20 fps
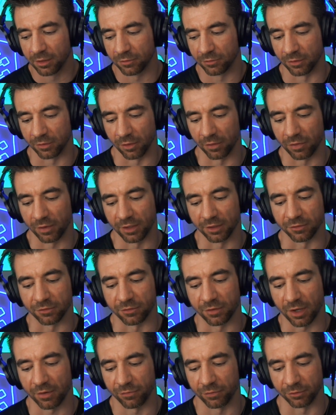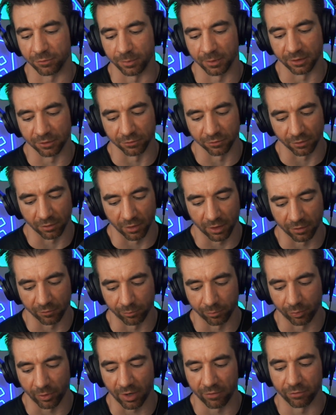see, the thing is tough is because a lot
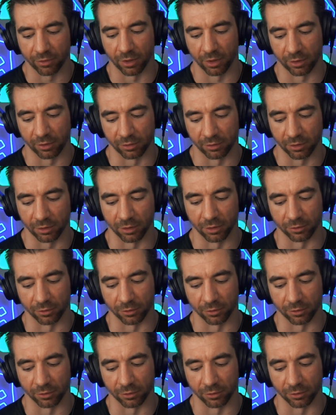of private audit,